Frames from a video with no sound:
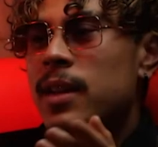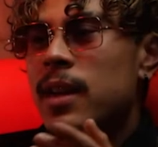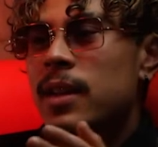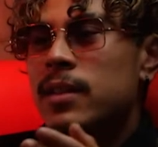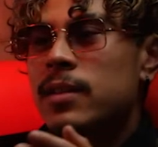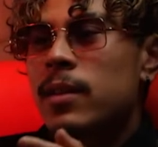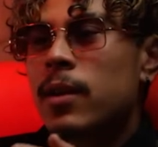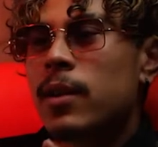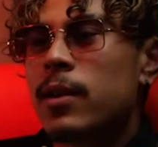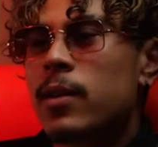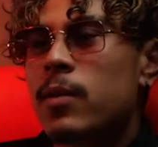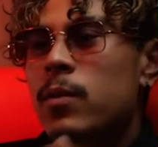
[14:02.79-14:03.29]
it's
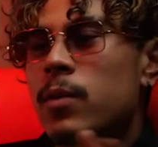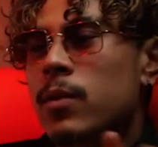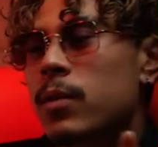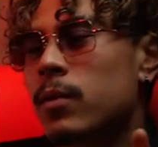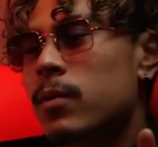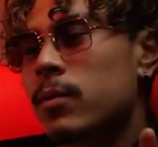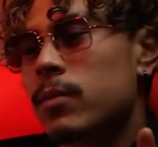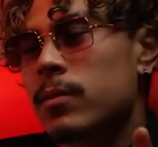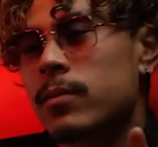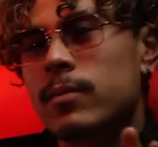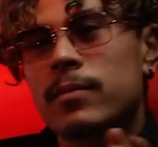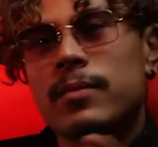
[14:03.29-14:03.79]
not you
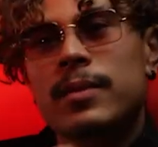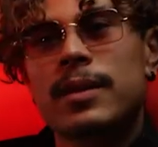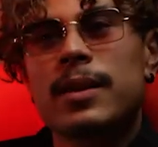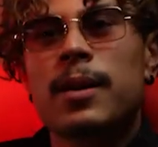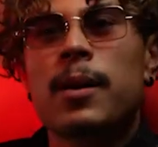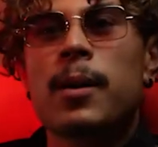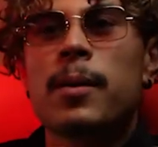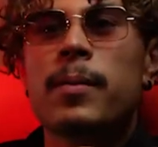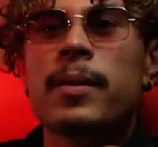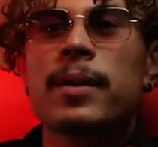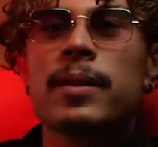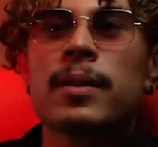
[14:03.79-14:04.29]
know
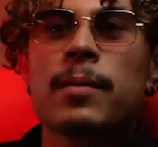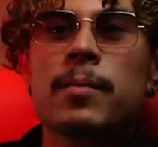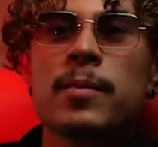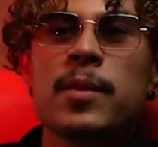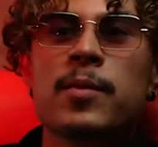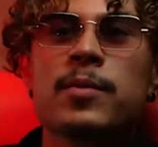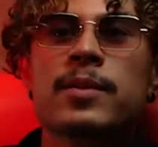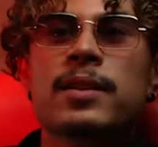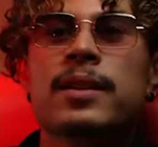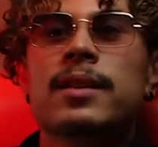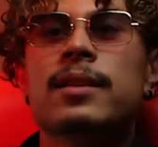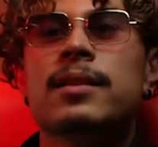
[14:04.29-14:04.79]
what I mean. The
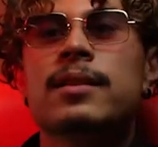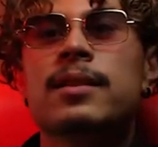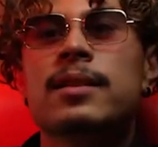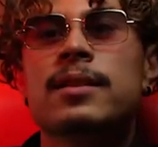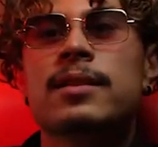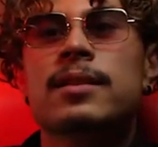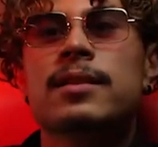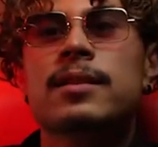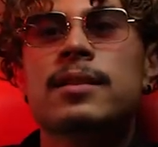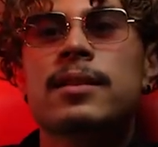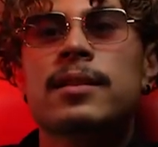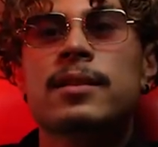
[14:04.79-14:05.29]
music
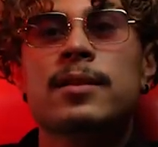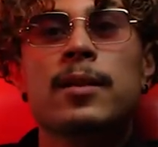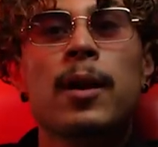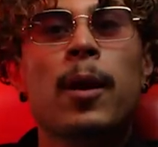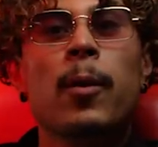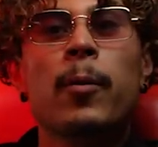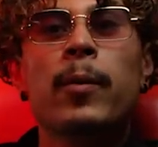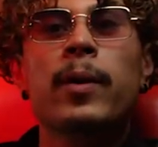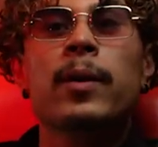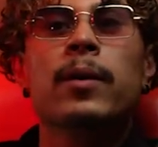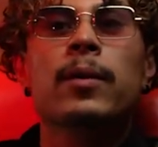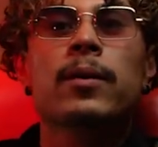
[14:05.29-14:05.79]
just is not
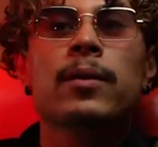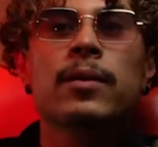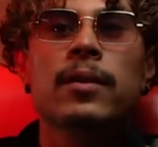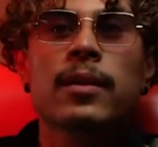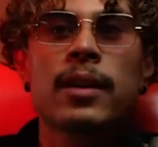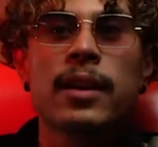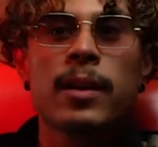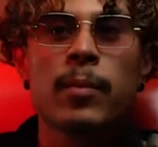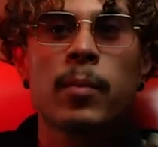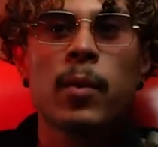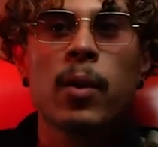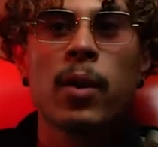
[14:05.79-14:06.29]
real
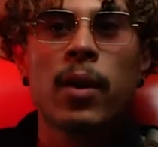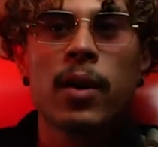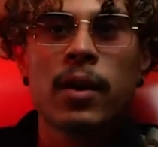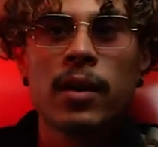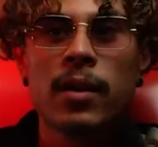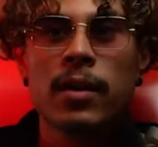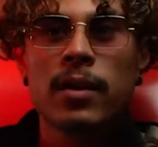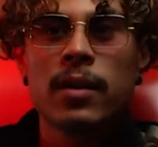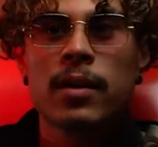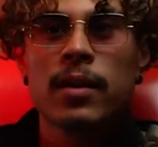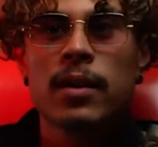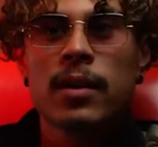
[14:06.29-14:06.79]
anymore.
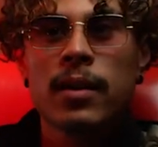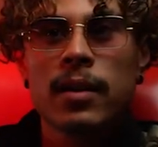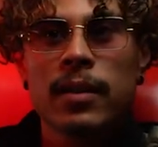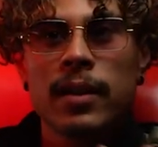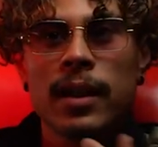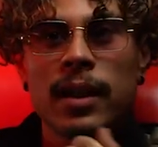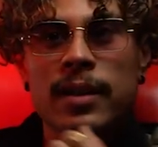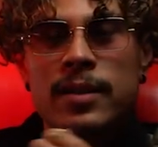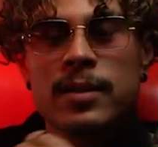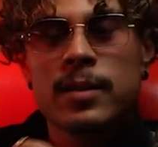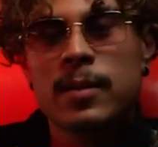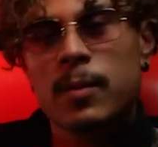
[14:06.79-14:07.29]

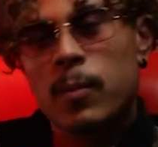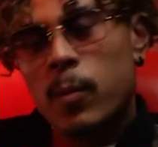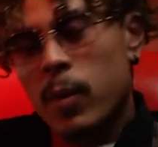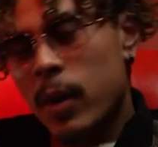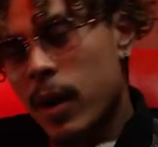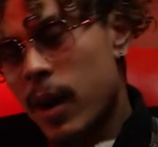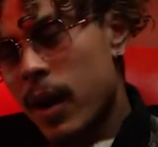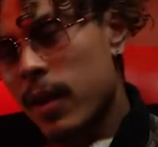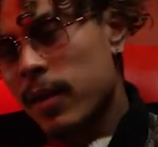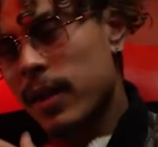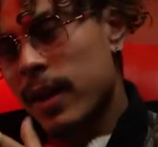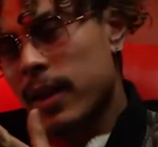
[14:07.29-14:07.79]
That's what
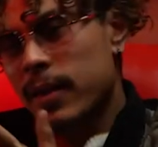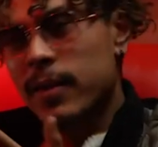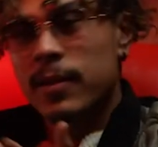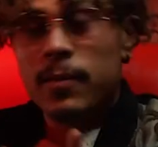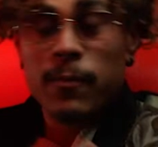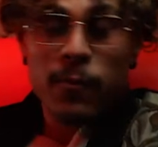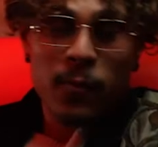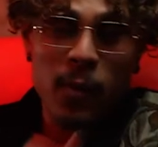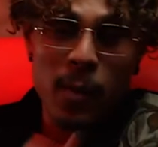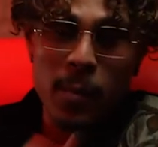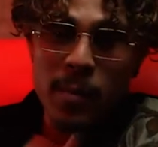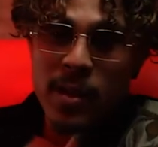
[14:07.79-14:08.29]
I
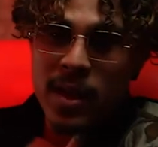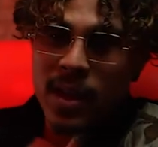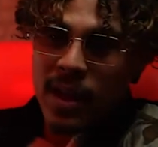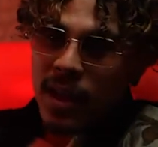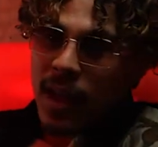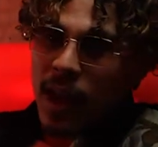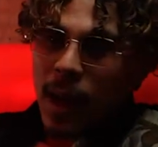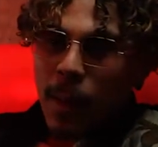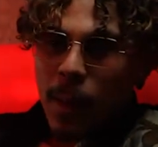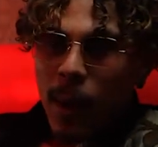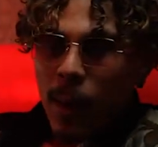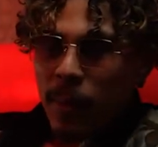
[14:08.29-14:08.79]
like. For me,
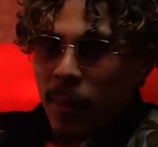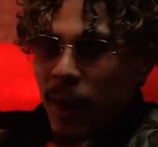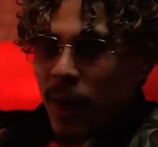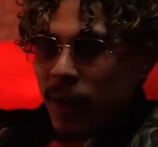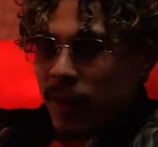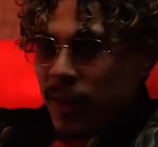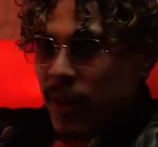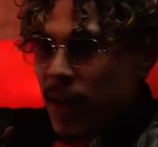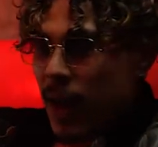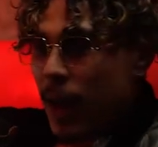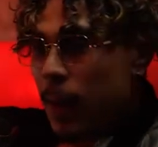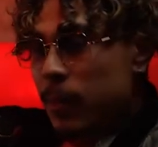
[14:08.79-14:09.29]
I'm not
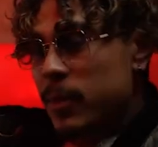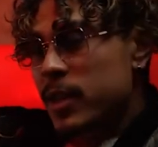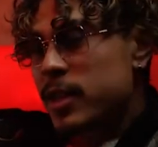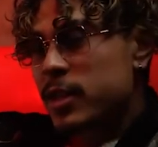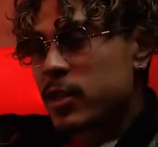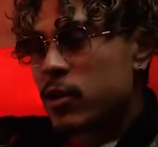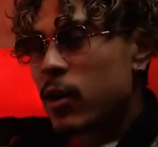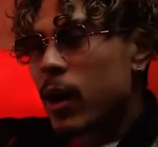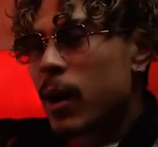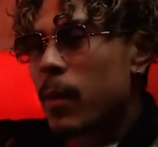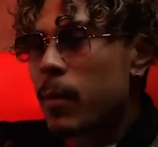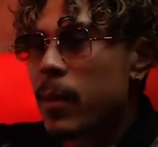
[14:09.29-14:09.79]
that. I'm just
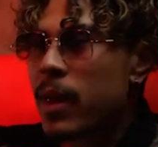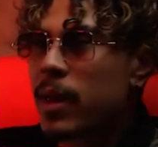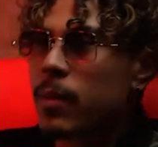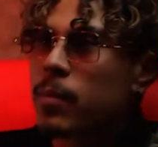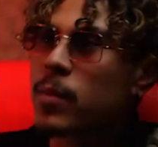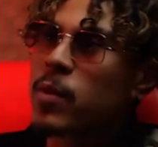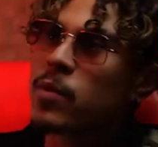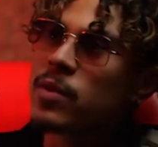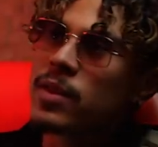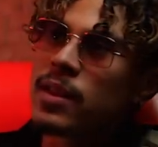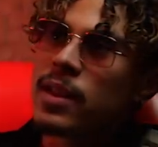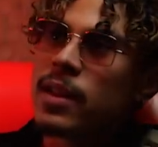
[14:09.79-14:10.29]
trying to make
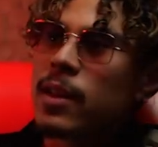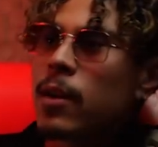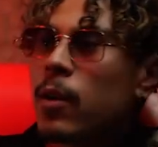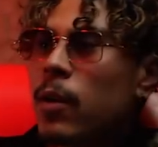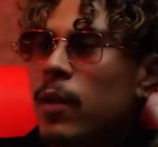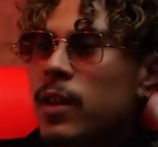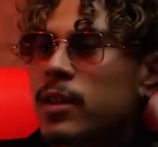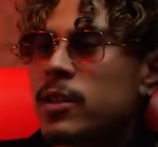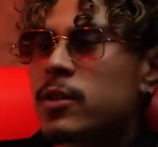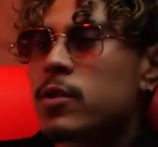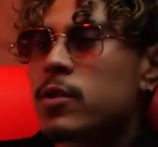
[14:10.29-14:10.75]
music. You know, that's true